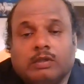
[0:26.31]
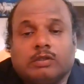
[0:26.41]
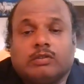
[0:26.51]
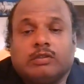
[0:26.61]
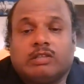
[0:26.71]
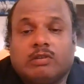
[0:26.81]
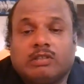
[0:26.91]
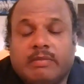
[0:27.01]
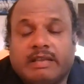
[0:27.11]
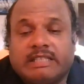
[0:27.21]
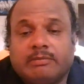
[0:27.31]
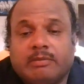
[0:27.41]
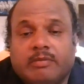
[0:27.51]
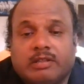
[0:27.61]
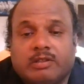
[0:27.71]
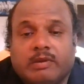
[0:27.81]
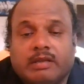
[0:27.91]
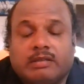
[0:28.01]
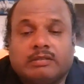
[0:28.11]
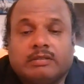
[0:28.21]
So this was the maximum
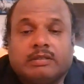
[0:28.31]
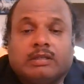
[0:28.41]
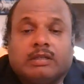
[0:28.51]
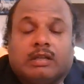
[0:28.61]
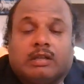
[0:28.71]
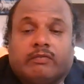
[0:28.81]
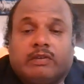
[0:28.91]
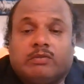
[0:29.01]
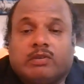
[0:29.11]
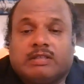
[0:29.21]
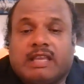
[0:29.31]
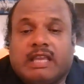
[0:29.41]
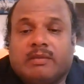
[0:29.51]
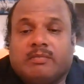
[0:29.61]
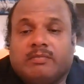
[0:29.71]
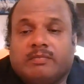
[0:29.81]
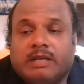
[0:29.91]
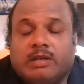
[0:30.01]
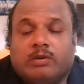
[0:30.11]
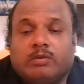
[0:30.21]
earthquake which was came
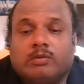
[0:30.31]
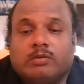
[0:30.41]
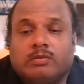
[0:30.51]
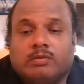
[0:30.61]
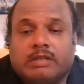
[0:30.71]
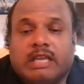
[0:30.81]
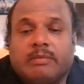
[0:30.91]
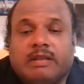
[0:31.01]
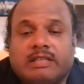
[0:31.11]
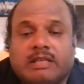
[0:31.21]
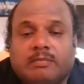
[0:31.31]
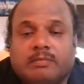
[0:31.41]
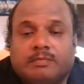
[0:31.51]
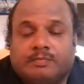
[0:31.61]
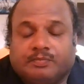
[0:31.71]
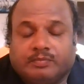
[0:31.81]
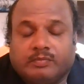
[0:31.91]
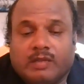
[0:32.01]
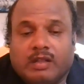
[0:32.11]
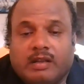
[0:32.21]
in some
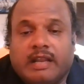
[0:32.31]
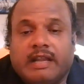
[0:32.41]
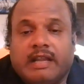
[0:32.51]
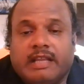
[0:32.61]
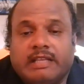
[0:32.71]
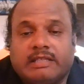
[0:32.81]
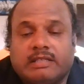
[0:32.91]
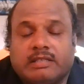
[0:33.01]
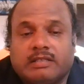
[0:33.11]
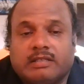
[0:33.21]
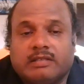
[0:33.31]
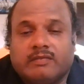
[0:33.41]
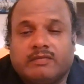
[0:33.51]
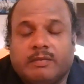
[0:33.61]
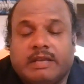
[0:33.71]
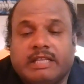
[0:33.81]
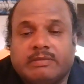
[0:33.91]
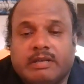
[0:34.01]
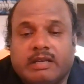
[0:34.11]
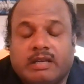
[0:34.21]
90s 50s
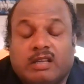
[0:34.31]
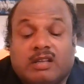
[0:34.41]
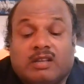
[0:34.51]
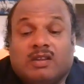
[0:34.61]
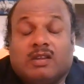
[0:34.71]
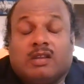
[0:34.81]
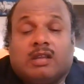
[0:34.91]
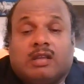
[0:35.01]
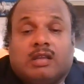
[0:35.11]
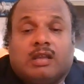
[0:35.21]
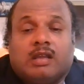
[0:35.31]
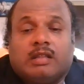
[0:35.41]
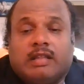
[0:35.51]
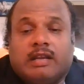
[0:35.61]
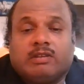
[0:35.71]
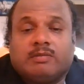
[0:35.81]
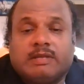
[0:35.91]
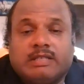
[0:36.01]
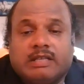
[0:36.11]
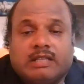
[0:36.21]
period, and that was
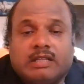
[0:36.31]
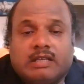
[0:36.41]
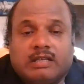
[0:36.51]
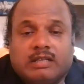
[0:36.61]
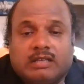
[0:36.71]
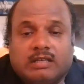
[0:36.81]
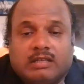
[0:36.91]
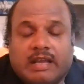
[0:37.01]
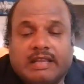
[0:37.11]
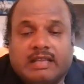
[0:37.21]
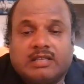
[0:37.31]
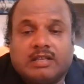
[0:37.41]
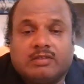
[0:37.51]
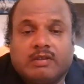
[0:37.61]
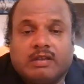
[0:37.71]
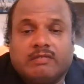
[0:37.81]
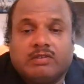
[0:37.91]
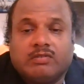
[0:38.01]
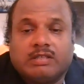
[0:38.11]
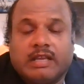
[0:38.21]
basically the highest earthquake which
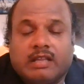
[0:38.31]
was